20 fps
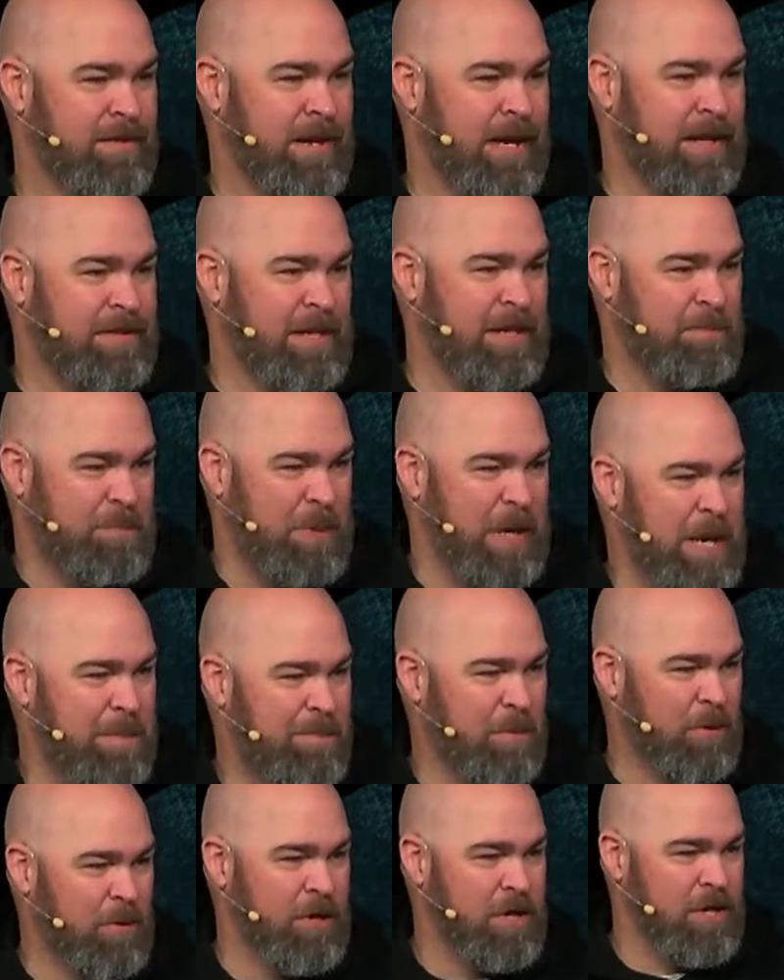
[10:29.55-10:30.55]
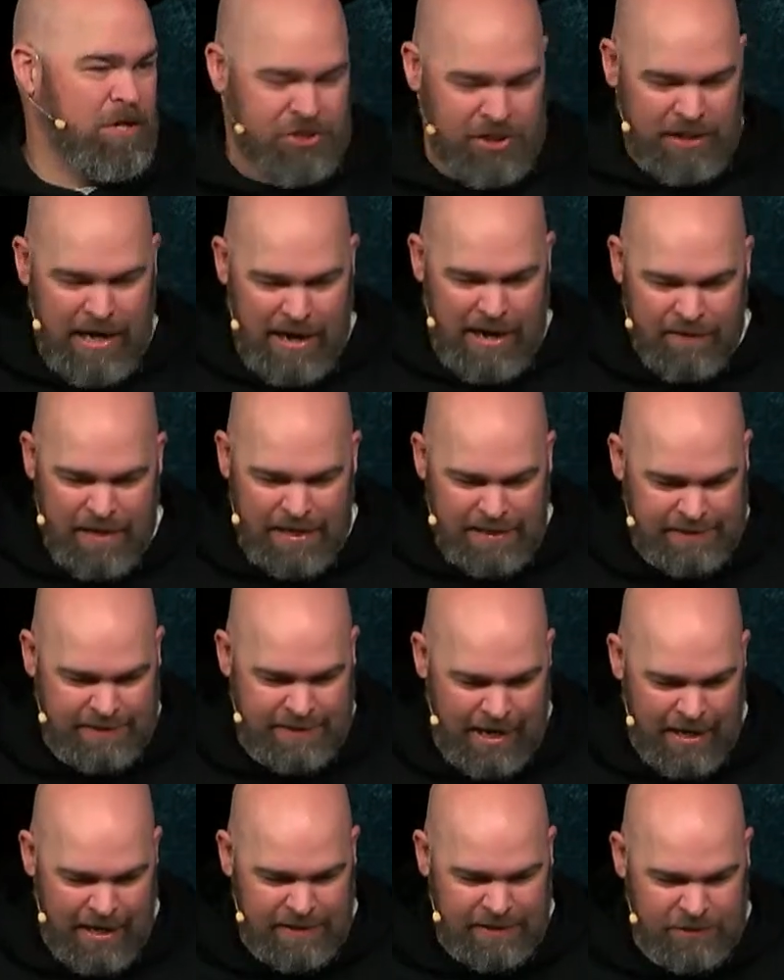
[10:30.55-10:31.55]
I think people should have that
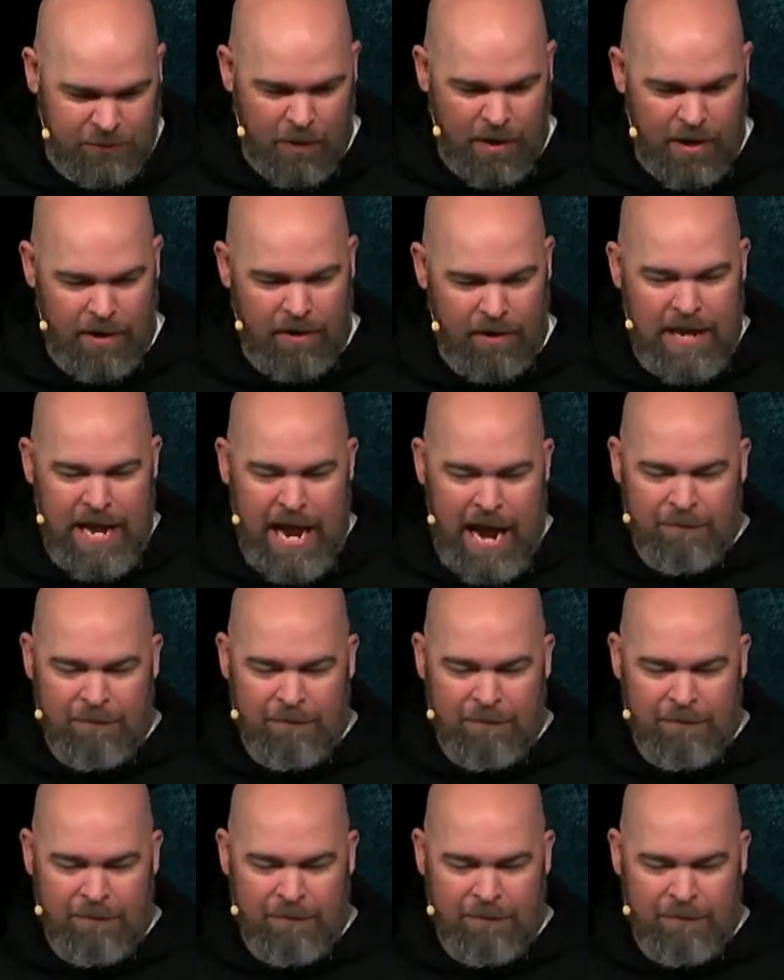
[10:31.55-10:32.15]
sign as well.